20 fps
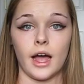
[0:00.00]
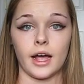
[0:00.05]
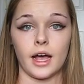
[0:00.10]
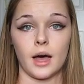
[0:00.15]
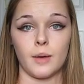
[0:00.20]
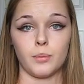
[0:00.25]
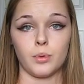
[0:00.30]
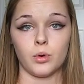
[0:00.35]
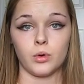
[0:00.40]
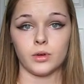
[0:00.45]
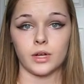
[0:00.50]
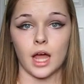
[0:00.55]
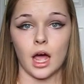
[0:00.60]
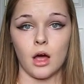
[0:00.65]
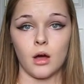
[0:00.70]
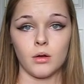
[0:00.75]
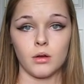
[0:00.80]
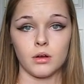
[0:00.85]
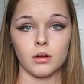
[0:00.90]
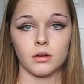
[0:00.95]
got pulled
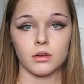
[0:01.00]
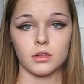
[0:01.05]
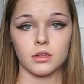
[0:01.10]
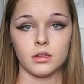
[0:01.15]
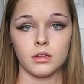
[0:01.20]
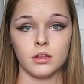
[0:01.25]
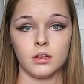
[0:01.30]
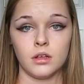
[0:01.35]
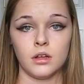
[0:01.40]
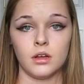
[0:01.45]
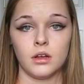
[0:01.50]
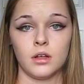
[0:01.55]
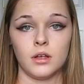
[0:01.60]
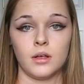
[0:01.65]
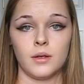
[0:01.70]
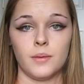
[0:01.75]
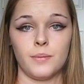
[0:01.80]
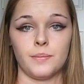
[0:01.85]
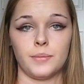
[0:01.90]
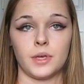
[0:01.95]
out
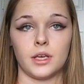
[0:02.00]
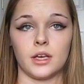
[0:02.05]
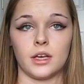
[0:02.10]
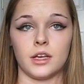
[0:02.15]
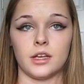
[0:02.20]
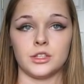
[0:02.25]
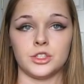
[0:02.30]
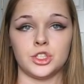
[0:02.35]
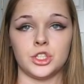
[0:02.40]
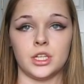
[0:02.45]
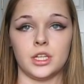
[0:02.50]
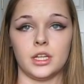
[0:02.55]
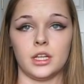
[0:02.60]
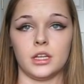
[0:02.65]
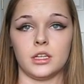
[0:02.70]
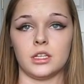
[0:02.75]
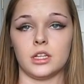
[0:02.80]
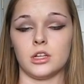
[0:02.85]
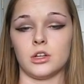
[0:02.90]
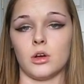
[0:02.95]
because
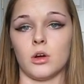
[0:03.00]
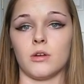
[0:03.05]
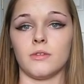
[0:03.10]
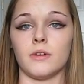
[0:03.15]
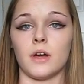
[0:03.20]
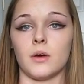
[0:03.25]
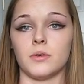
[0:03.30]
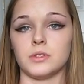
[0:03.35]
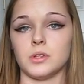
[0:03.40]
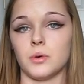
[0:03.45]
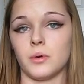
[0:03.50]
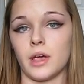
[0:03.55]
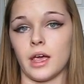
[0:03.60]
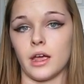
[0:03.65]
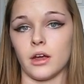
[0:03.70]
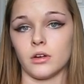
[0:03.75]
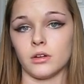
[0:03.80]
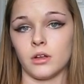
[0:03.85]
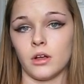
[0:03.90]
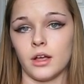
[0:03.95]
she didn't know if I was
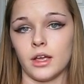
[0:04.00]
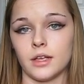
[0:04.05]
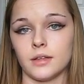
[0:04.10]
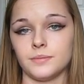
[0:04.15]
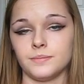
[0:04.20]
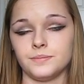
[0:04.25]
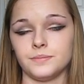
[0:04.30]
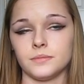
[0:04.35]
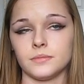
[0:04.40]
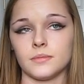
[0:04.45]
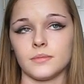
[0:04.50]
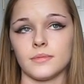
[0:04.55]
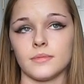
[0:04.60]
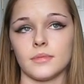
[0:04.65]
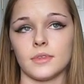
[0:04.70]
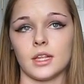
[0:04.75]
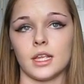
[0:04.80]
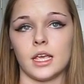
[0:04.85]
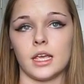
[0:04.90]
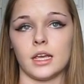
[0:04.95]
okay or not.
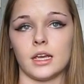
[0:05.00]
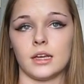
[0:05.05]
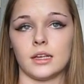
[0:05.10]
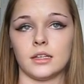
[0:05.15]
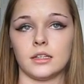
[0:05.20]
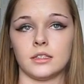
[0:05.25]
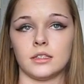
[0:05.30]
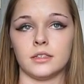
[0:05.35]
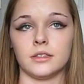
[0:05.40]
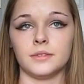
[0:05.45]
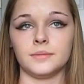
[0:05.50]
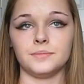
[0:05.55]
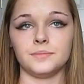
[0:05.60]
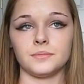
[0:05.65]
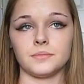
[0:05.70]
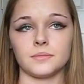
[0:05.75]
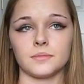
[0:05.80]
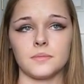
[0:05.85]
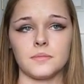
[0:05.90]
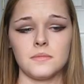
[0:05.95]
And
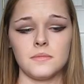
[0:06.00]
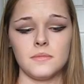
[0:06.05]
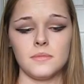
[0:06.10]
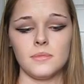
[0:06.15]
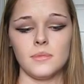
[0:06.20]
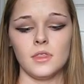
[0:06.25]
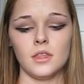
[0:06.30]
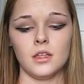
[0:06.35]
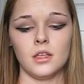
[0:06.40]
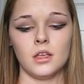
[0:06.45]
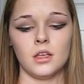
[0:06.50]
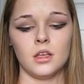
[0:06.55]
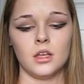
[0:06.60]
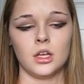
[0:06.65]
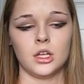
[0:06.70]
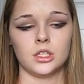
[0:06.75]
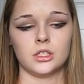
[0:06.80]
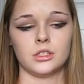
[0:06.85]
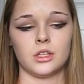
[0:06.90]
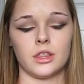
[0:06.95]

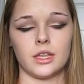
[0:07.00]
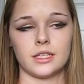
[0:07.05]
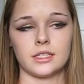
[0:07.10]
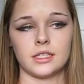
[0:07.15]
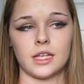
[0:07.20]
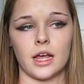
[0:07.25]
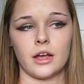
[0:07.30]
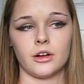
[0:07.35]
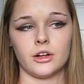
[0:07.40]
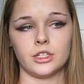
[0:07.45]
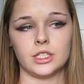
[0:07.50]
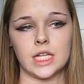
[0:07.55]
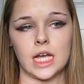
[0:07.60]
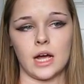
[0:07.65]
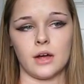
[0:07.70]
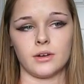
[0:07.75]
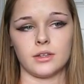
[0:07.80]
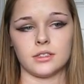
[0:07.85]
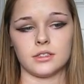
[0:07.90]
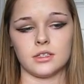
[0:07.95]
so they sat her
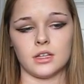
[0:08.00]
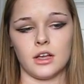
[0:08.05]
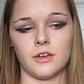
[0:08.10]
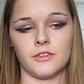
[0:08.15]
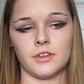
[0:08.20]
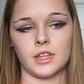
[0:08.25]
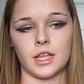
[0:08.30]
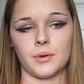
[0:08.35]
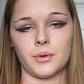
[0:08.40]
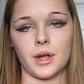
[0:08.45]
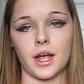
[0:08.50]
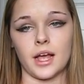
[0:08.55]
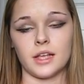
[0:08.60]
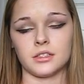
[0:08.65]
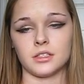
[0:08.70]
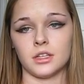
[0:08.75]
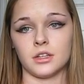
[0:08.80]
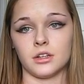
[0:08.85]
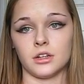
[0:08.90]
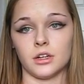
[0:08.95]
down and stuff, and they were
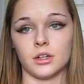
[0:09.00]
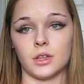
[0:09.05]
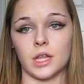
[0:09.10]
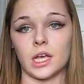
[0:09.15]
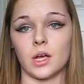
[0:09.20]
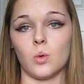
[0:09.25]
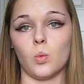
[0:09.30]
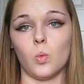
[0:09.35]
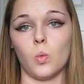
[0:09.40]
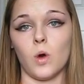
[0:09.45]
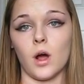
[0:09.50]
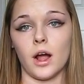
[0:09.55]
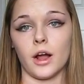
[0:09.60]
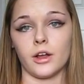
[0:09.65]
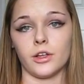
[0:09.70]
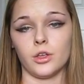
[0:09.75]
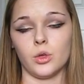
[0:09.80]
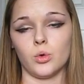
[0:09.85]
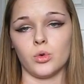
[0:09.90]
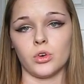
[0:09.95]
asking her, like, why are
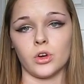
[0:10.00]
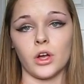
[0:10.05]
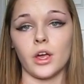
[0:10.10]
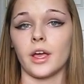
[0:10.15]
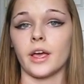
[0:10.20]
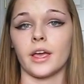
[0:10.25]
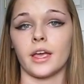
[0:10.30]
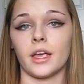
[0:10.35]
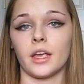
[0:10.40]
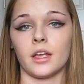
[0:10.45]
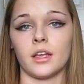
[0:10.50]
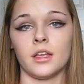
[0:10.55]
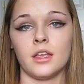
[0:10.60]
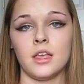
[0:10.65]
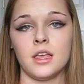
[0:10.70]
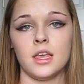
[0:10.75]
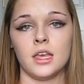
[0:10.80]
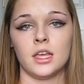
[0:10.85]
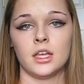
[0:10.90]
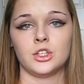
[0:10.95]
you crying?
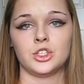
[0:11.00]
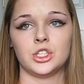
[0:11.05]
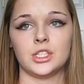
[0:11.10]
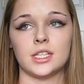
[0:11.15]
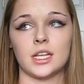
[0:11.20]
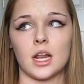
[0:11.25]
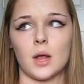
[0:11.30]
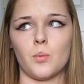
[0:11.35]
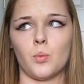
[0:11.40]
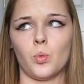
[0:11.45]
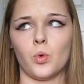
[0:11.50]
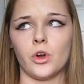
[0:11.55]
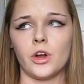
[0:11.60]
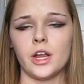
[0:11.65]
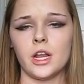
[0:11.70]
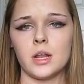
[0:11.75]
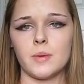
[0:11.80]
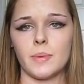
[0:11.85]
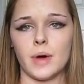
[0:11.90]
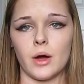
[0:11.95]
She said, I'm
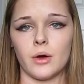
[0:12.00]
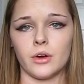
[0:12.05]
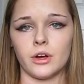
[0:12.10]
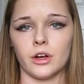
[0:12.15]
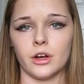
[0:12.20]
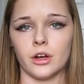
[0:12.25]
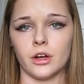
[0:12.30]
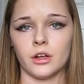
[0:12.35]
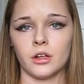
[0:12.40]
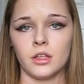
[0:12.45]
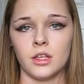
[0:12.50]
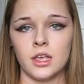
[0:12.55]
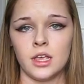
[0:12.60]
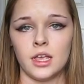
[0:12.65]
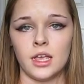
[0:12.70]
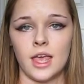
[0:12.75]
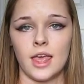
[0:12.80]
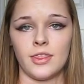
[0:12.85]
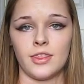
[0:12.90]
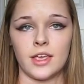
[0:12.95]
worried about her.
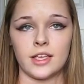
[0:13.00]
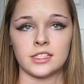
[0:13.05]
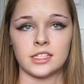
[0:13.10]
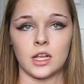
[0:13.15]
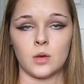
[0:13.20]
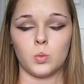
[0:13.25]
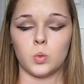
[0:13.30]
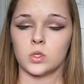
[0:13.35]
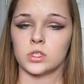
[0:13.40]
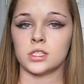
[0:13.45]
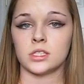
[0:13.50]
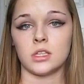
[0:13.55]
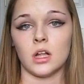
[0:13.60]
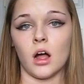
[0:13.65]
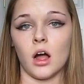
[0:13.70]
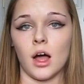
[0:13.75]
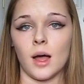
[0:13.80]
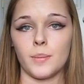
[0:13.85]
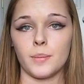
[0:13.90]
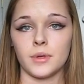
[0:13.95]
And they said, well,
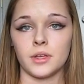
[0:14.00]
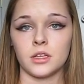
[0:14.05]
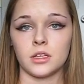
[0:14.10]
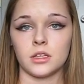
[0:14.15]
stop.